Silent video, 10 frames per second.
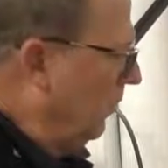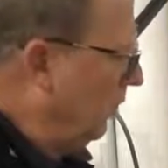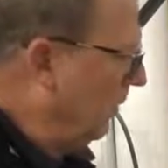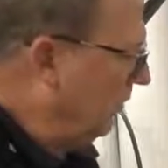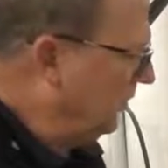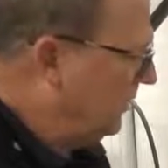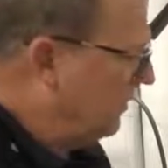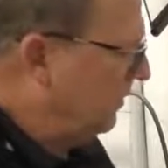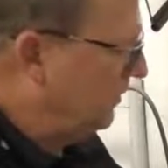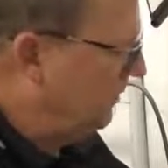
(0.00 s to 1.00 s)
what we'll
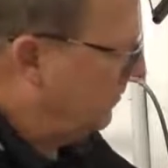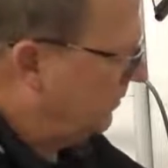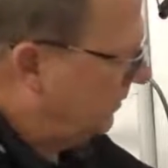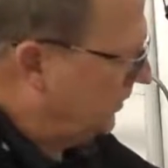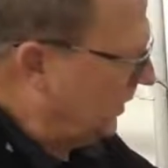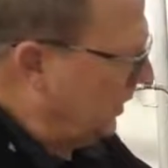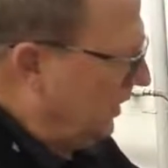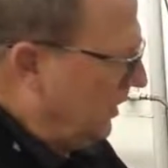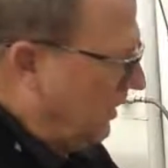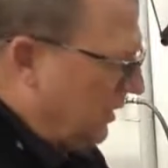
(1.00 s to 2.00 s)
do,
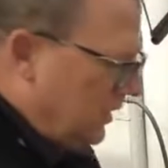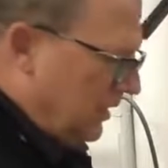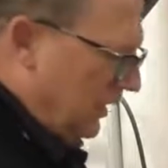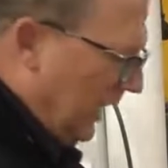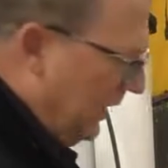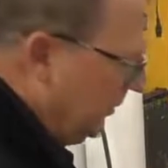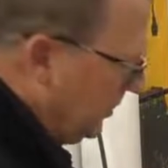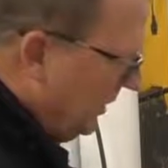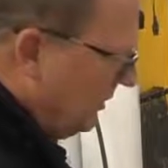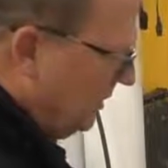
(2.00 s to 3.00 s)
I
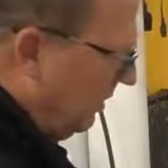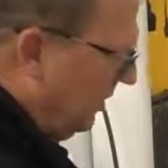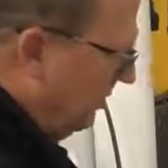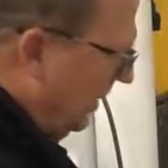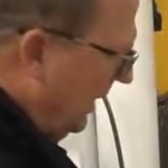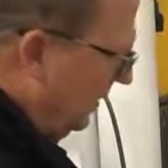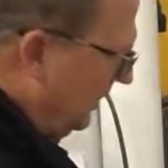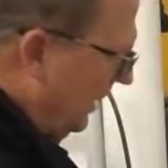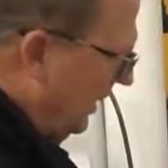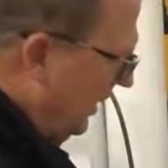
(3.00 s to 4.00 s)
usually start
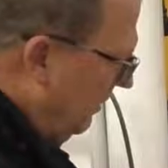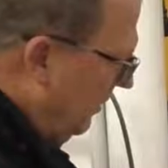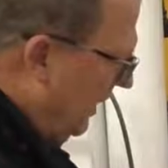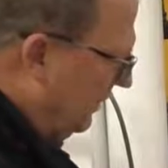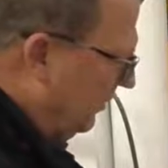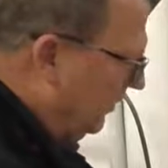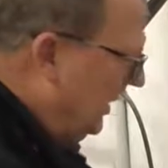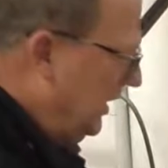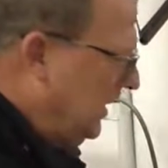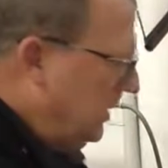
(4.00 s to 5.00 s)
at the
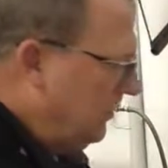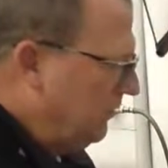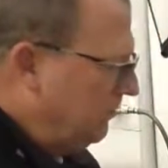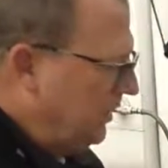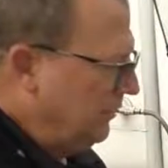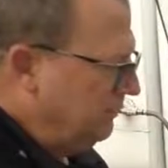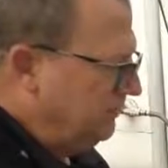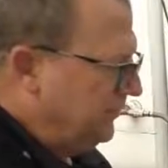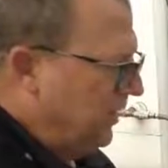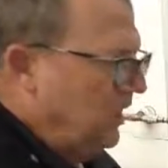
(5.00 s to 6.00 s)
leading end of the reel,
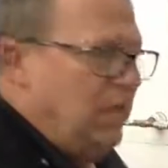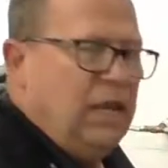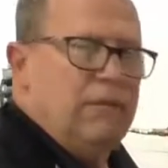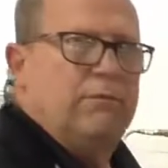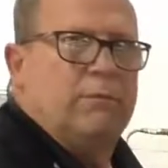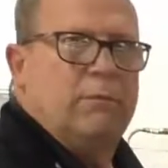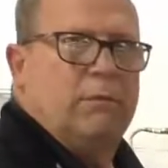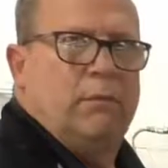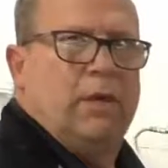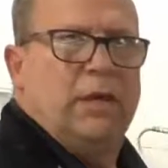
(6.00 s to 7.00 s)
and
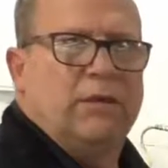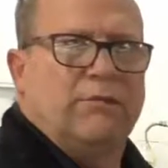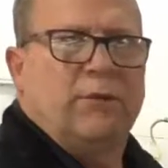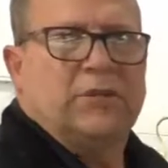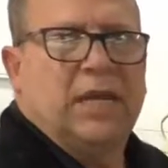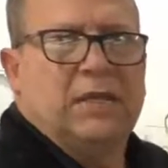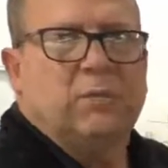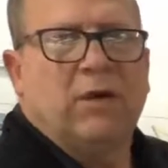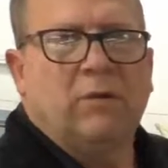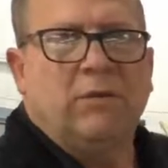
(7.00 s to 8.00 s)
in the first case,
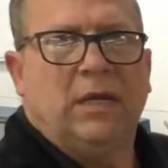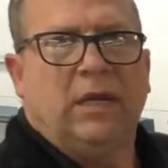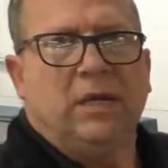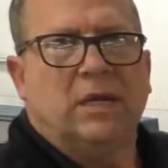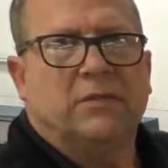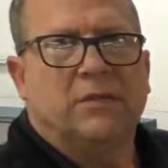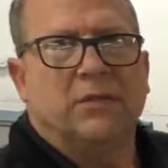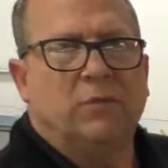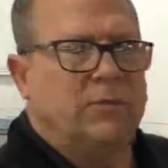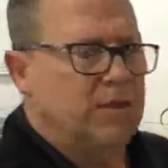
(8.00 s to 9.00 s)
why don't we
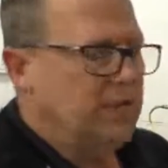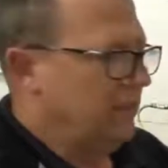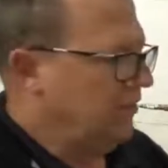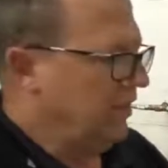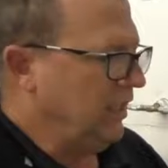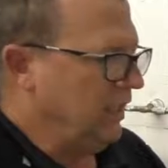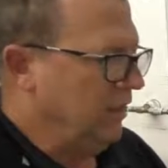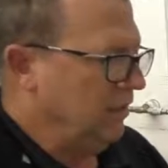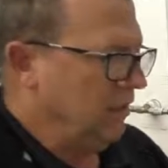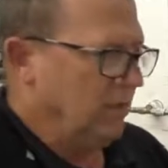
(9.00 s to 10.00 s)
assume that
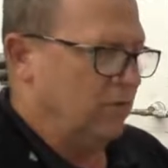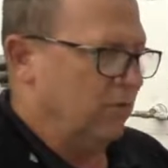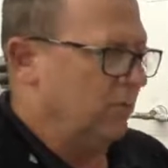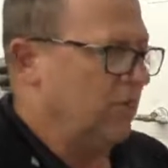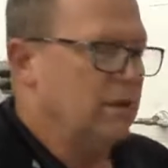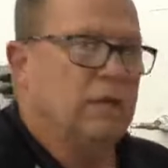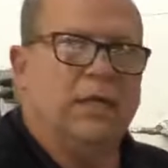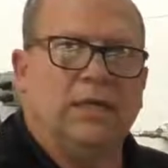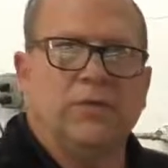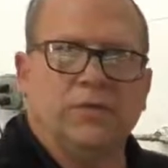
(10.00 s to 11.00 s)
the reel
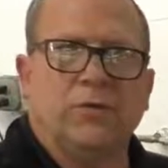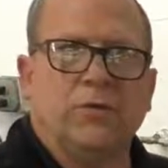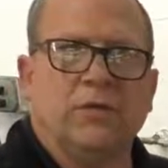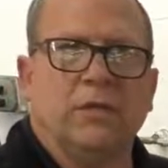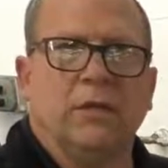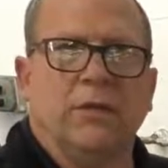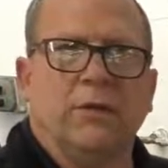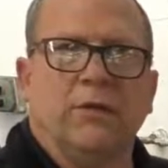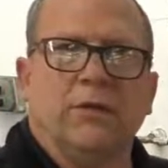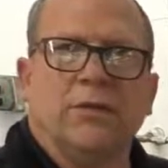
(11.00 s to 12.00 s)
is a true
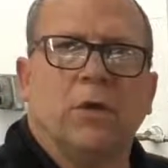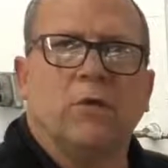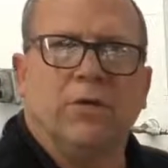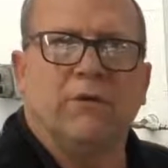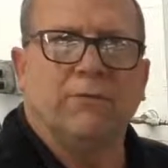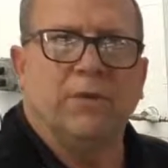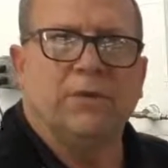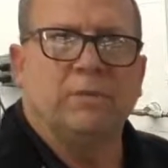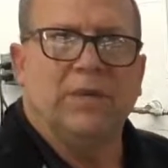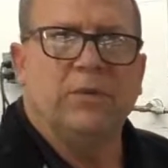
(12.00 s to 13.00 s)
cylinder. There's no
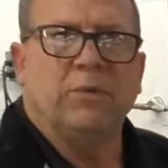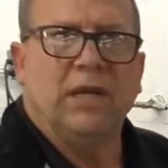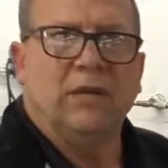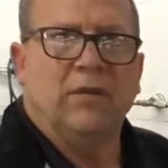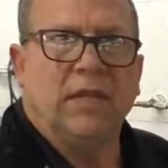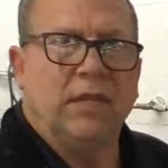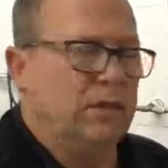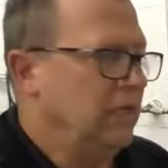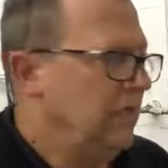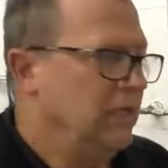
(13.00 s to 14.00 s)
difference between the
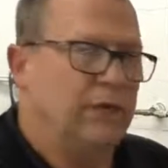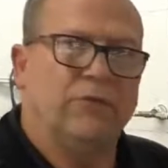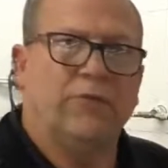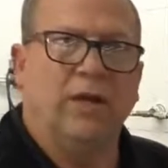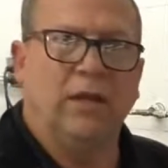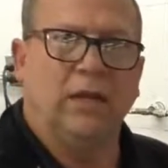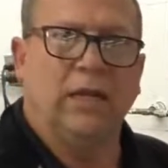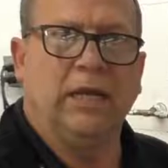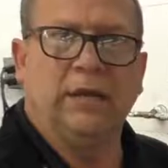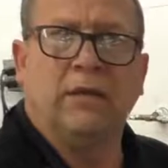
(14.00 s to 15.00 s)
leading and
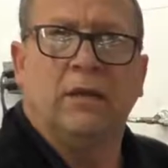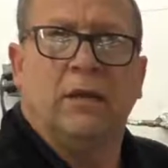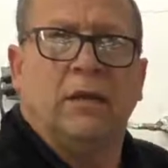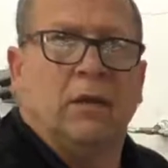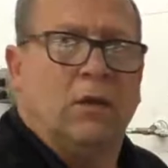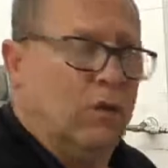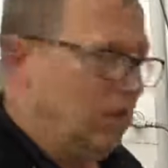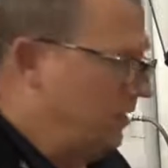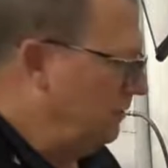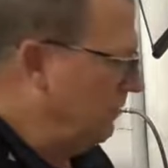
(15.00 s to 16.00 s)
trailing end.
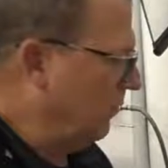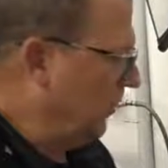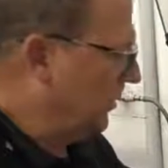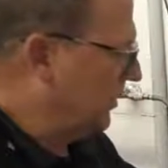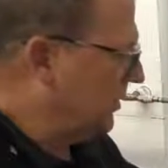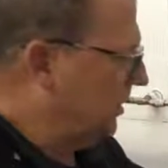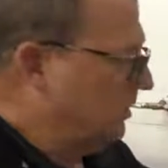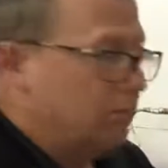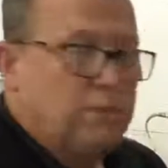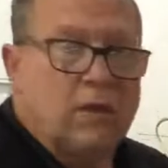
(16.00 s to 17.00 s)
We're just going
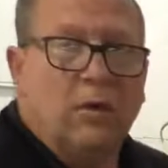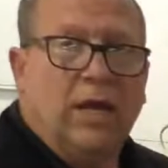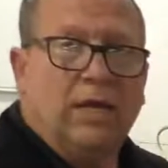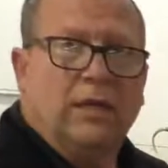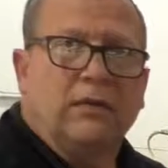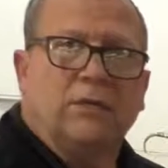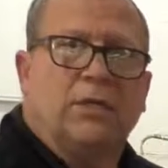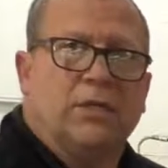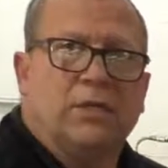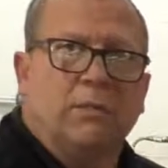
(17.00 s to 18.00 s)
to go ahead and give a
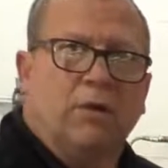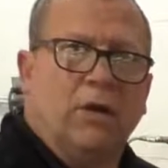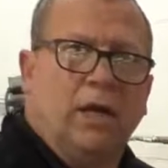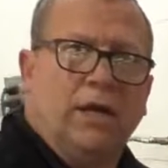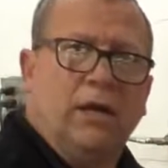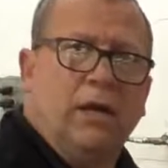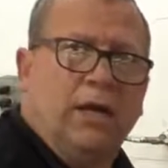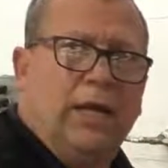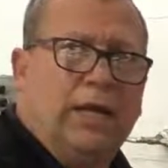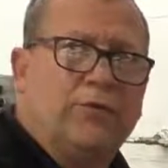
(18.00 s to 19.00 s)
touch-up grind
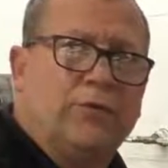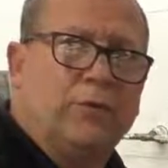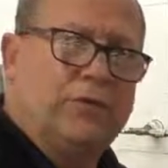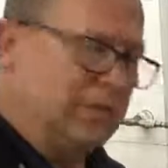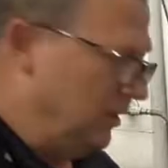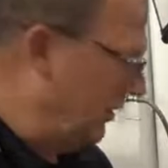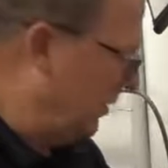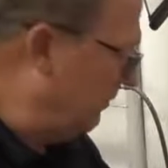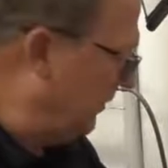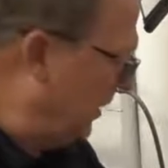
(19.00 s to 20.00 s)
on a true
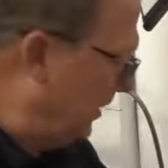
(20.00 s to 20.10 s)
cylinder.